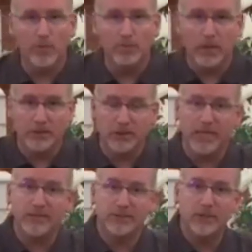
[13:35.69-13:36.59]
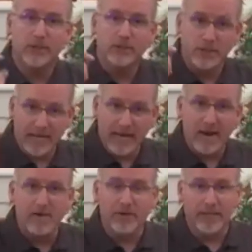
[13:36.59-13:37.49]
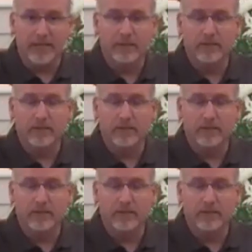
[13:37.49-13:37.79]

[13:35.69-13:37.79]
much less to carrying.